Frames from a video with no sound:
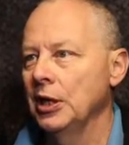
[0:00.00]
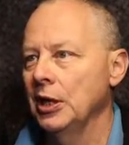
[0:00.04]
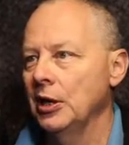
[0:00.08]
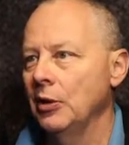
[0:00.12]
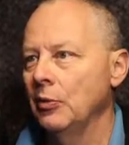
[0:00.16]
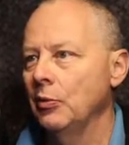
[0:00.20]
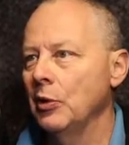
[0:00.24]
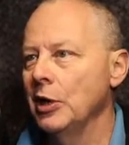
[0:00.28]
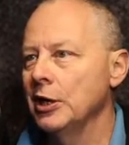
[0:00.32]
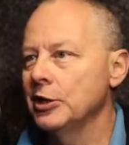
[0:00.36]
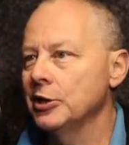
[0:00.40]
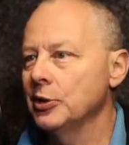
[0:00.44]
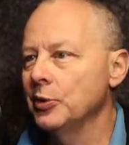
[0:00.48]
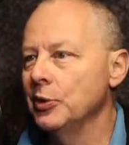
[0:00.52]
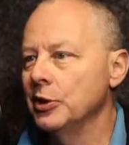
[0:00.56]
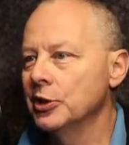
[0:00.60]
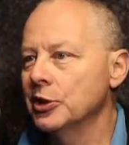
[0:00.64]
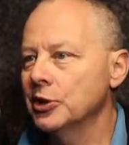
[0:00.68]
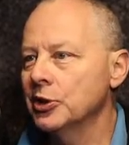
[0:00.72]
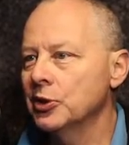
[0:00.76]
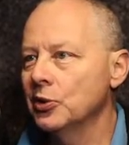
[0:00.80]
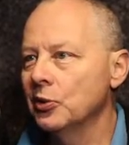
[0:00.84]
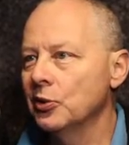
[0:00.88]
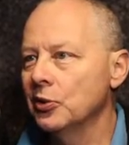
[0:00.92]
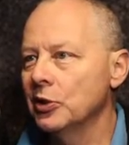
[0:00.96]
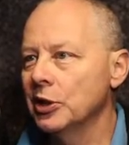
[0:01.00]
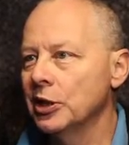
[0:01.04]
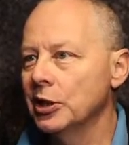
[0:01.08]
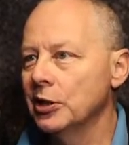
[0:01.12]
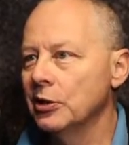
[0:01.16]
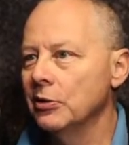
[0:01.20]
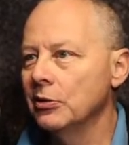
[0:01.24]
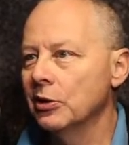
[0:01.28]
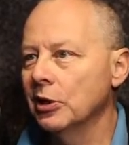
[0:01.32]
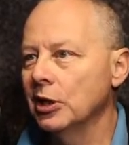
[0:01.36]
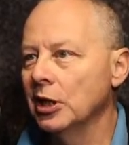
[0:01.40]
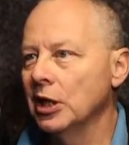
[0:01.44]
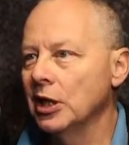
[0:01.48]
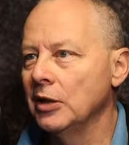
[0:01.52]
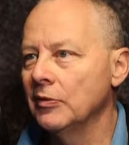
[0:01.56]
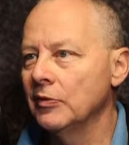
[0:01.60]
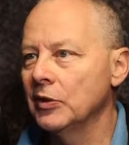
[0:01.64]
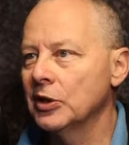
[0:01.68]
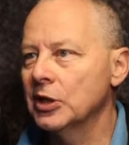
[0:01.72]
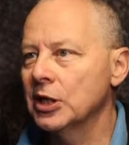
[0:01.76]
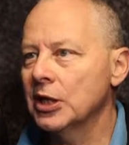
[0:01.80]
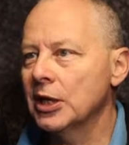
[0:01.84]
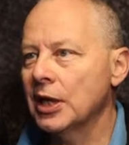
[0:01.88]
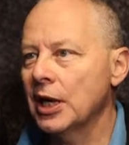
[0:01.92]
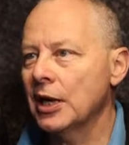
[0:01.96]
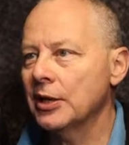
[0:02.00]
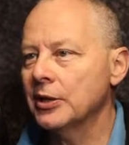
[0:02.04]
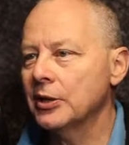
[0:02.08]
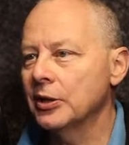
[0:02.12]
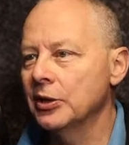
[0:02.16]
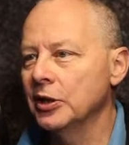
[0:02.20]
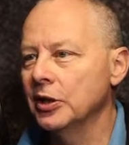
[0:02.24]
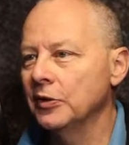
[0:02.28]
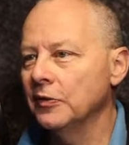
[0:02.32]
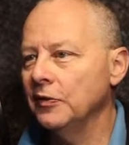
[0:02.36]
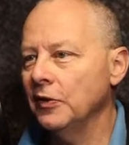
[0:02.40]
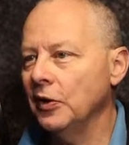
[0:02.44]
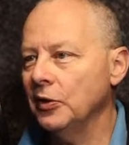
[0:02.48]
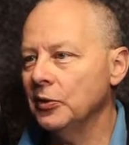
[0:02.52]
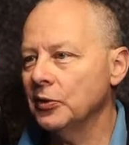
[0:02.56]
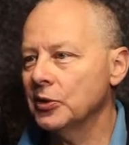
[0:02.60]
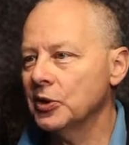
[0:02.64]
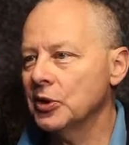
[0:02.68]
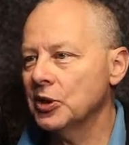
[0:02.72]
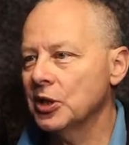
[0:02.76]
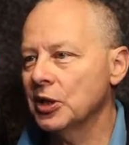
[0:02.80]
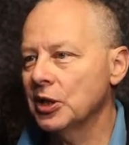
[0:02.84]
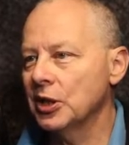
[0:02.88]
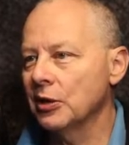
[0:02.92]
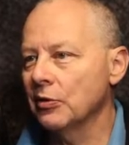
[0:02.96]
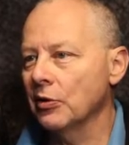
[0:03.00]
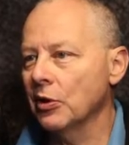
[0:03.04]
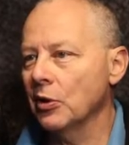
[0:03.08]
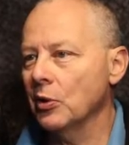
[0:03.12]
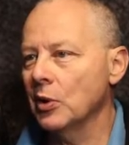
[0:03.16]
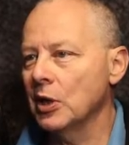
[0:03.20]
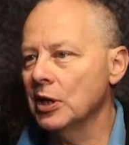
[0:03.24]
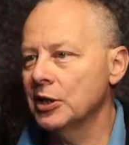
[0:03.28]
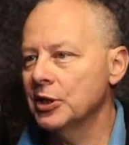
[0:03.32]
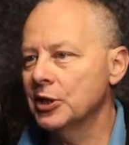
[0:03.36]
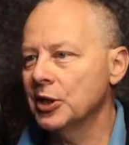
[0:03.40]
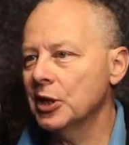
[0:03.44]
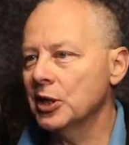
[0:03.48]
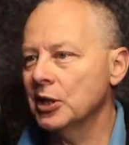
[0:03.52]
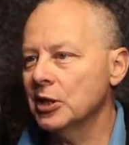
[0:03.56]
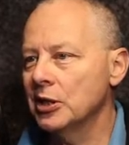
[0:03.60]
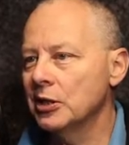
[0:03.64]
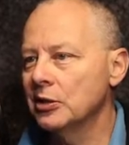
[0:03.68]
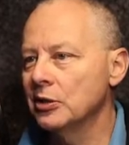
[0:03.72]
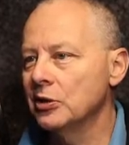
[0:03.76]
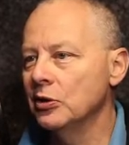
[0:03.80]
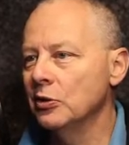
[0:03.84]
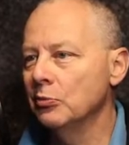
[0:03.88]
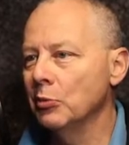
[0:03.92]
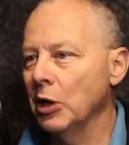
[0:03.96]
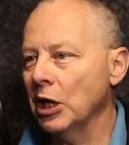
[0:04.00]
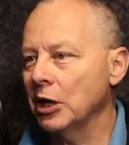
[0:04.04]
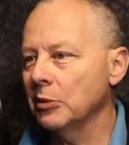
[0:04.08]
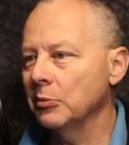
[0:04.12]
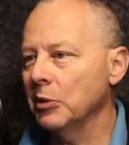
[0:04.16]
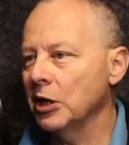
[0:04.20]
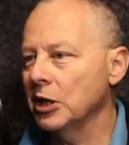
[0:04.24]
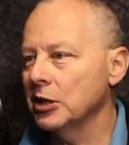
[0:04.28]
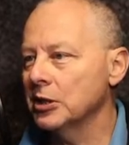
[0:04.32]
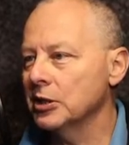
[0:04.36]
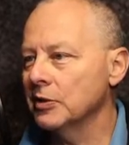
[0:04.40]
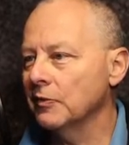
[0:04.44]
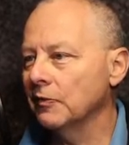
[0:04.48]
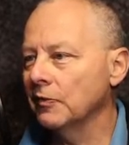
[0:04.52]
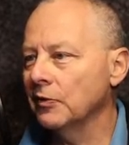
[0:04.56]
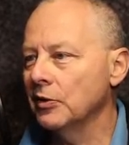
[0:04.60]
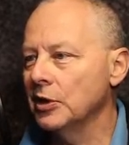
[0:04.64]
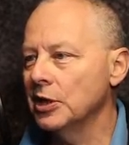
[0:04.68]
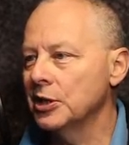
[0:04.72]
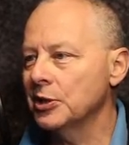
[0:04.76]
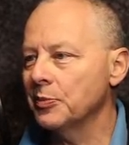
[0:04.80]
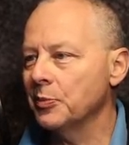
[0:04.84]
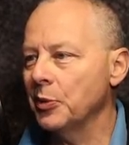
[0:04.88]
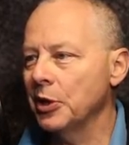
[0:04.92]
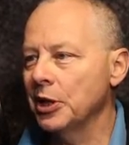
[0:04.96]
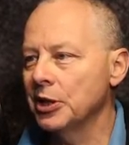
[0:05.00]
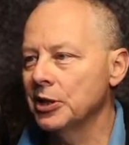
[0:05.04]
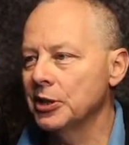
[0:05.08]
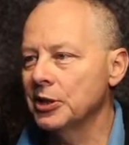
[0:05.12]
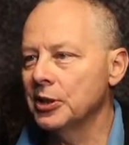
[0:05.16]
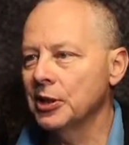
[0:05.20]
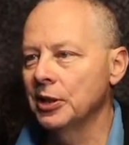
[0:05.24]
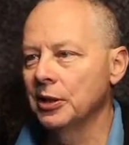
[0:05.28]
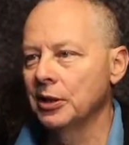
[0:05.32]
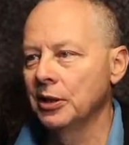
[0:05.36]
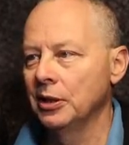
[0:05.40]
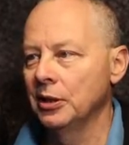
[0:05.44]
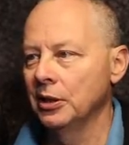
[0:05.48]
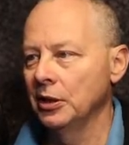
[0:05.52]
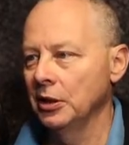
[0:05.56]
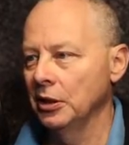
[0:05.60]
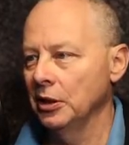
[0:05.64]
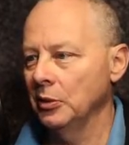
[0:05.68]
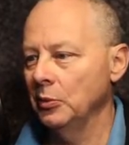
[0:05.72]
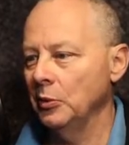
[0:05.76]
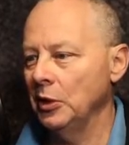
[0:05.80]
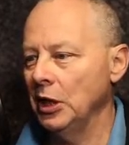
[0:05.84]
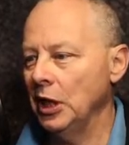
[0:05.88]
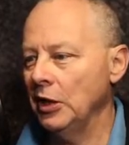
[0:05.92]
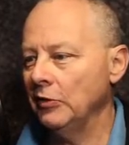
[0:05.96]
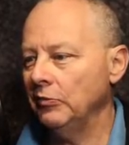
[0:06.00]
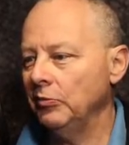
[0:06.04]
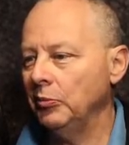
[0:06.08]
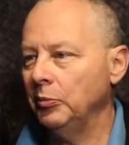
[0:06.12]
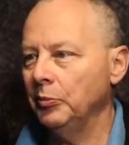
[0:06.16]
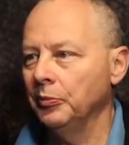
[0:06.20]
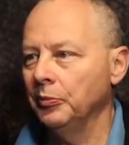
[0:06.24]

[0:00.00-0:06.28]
Where to install it, you can leave it at the defaults. It requires 62 megabytes of free space. We have